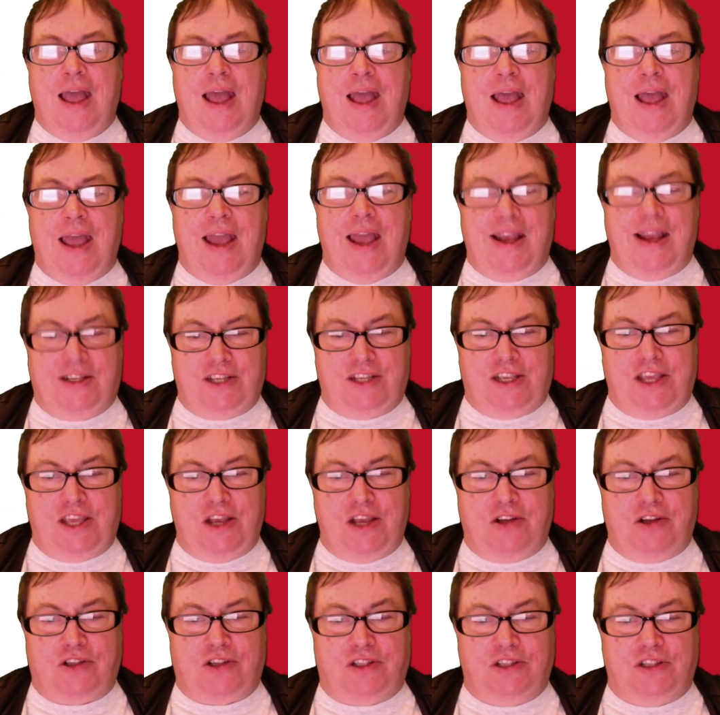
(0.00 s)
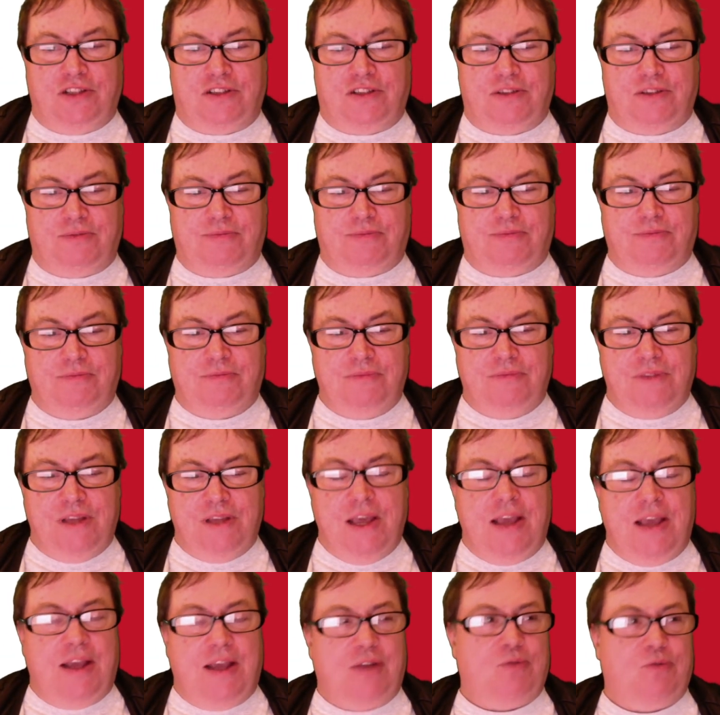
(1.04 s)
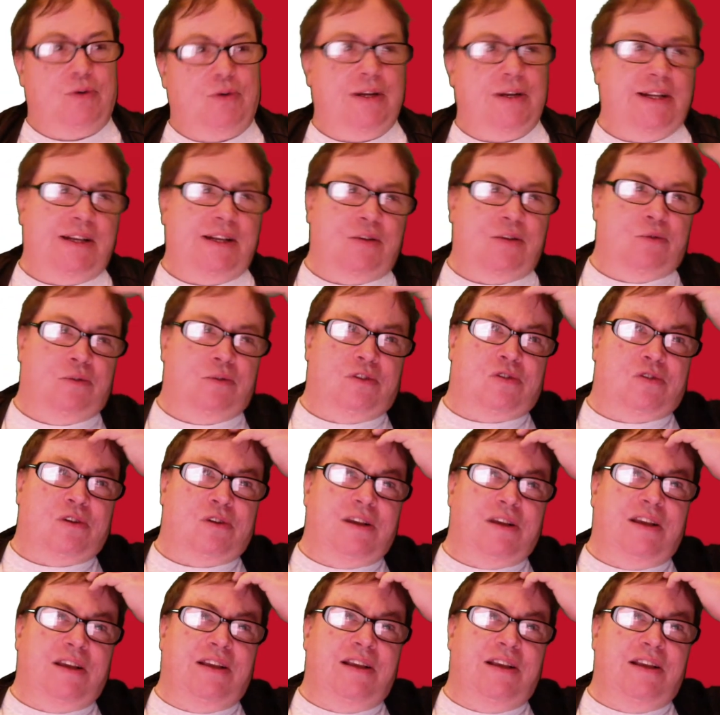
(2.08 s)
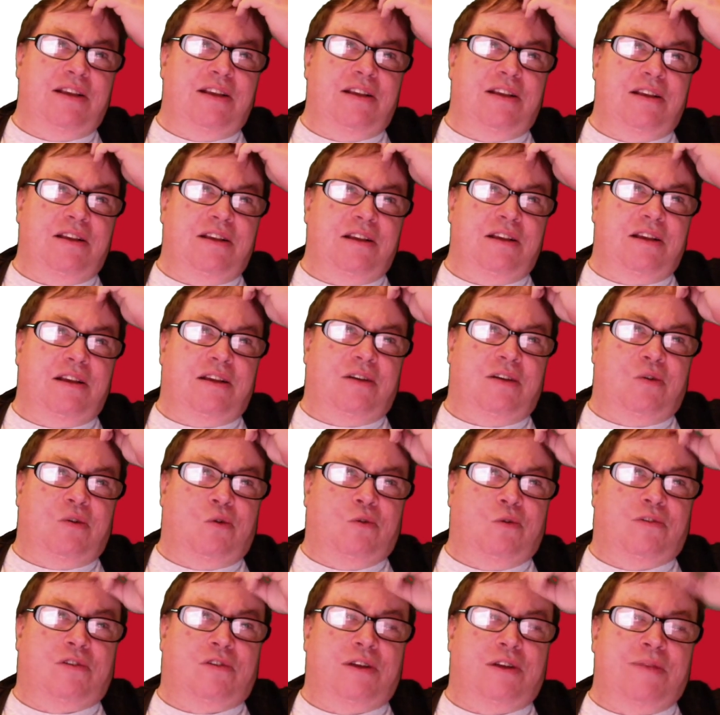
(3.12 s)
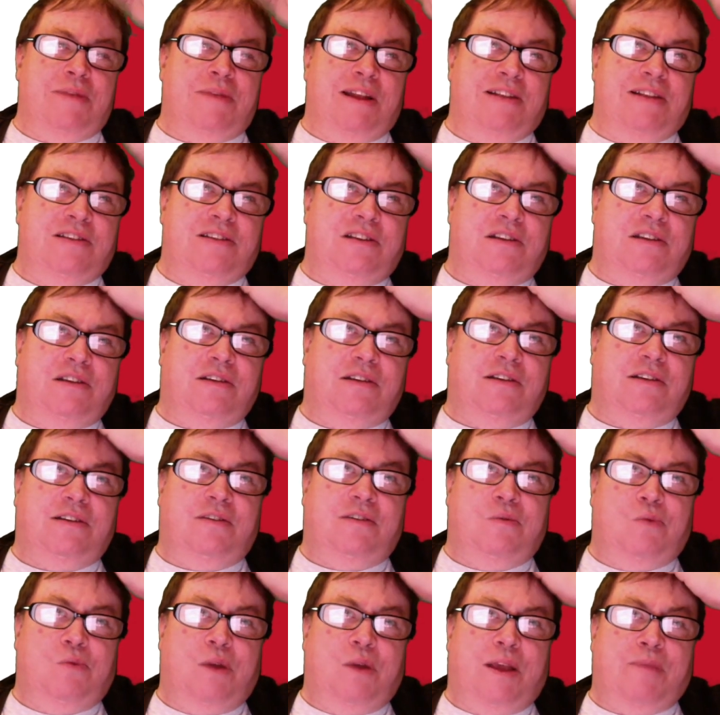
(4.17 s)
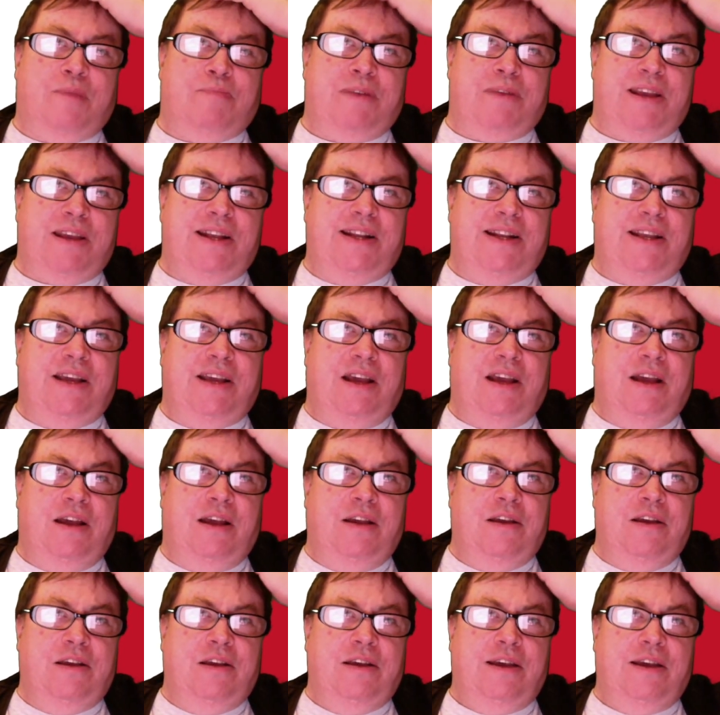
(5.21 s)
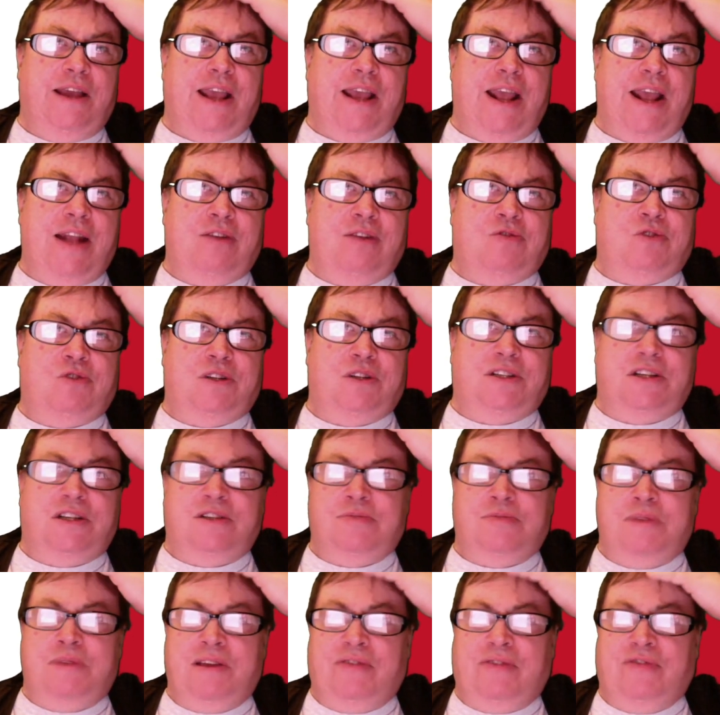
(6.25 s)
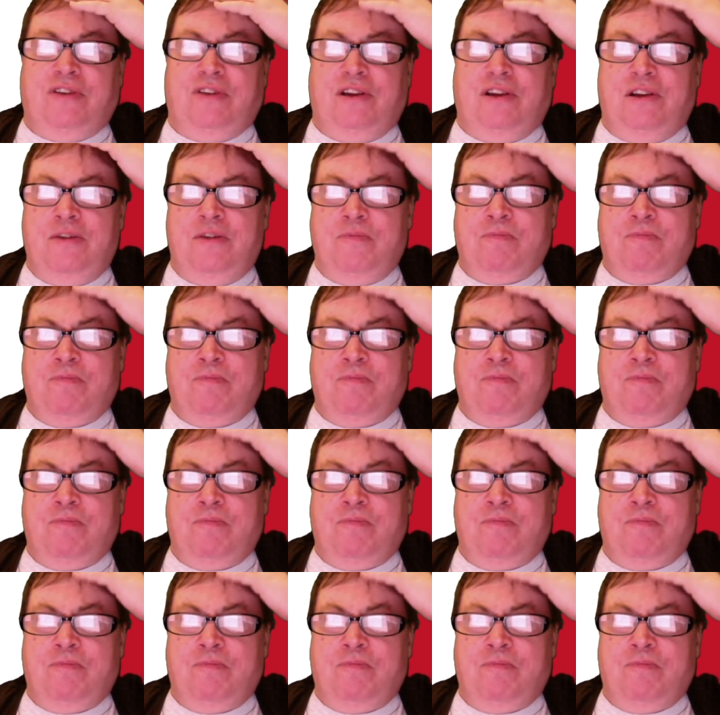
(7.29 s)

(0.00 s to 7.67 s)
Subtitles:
Executioners. And reading all three men's Wikipedia entry does make for